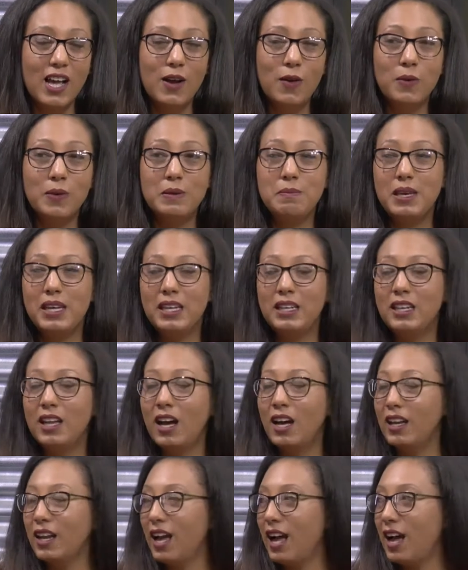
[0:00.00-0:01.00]
We may
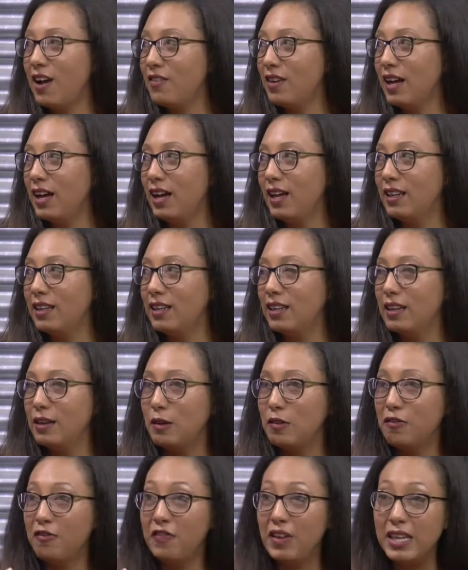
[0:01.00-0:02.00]
not have an
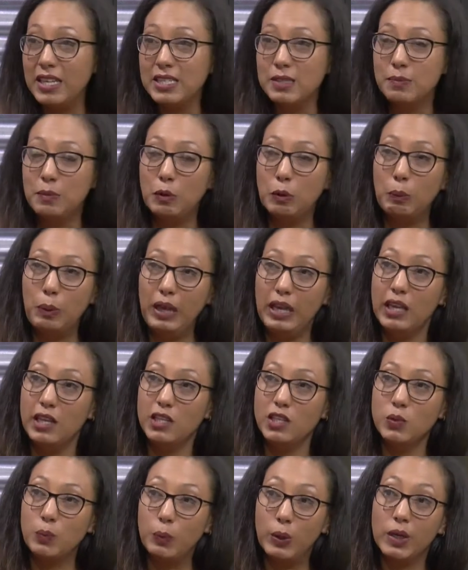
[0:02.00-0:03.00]
Facebook
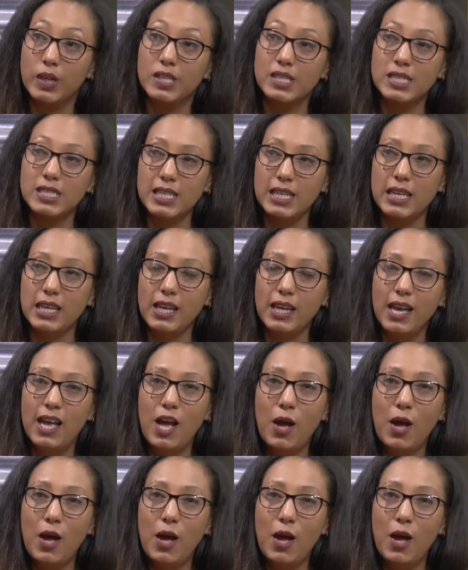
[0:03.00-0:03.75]
page per se,